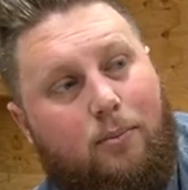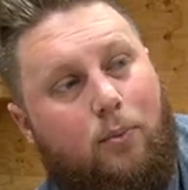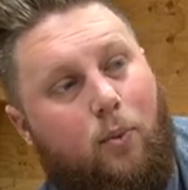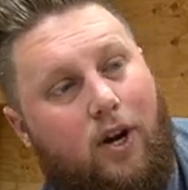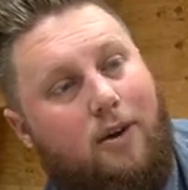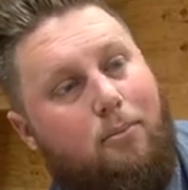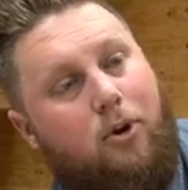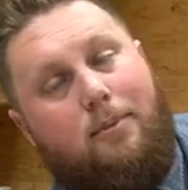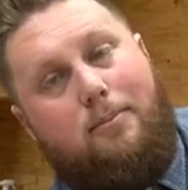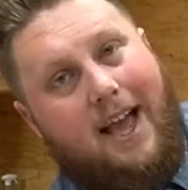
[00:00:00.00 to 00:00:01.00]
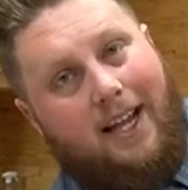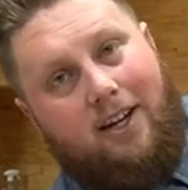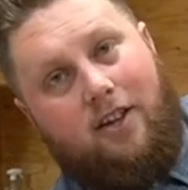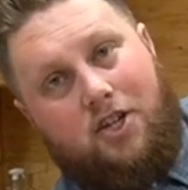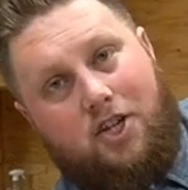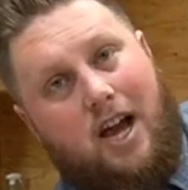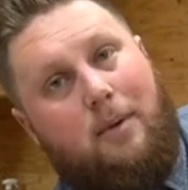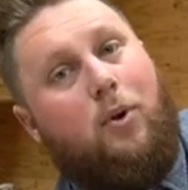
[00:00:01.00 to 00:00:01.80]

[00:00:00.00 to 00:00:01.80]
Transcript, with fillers: we're going to bring back here to the shop.